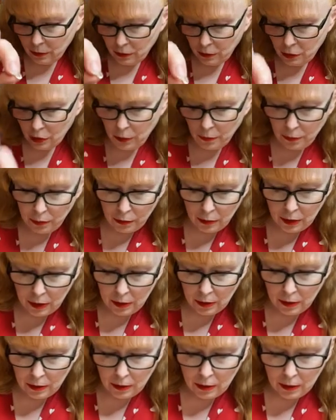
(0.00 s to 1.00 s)
jump
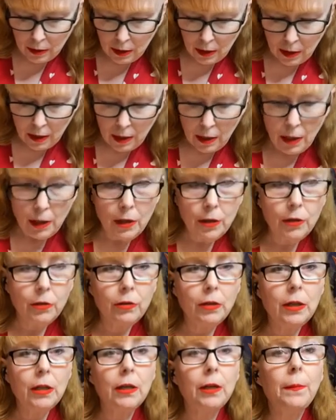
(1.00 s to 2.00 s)
rings, and you'll
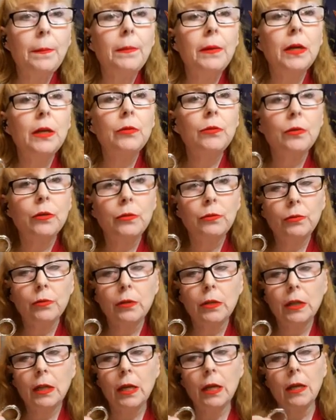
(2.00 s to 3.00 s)
need a big one for
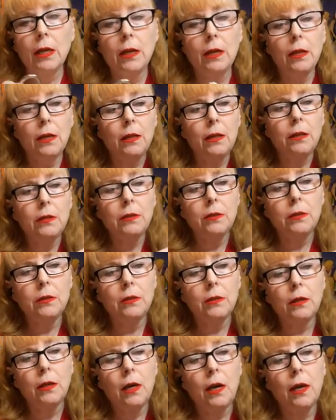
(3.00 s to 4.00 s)
the end, and this is
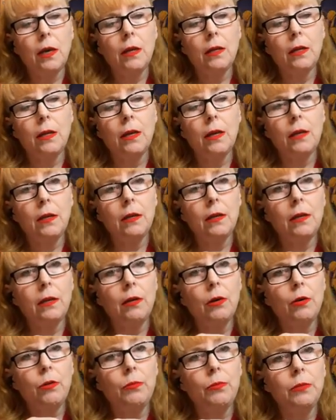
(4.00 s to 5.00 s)
the kind that
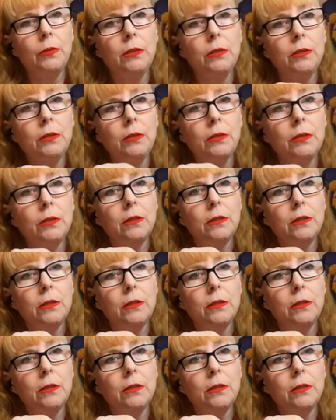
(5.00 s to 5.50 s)
opens.